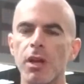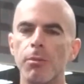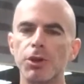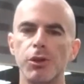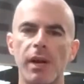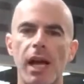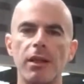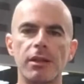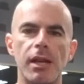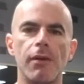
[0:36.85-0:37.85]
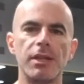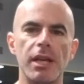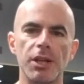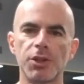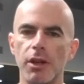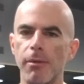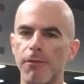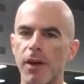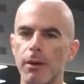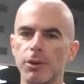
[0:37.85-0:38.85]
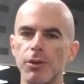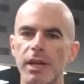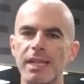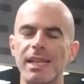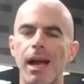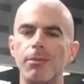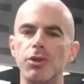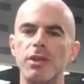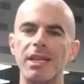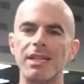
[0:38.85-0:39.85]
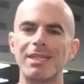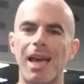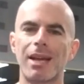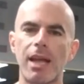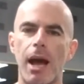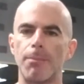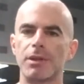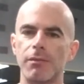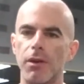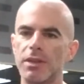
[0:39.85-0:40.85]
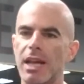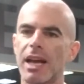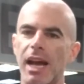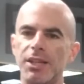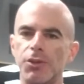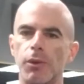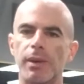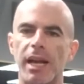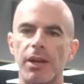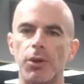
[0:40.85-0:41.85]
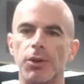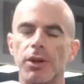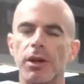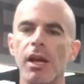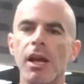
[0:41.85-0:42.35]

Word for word: But you know what? I looked at everything I saw that my father was doing and I said, I'm going to do the exact opposite of everything that guy is doing when I get older.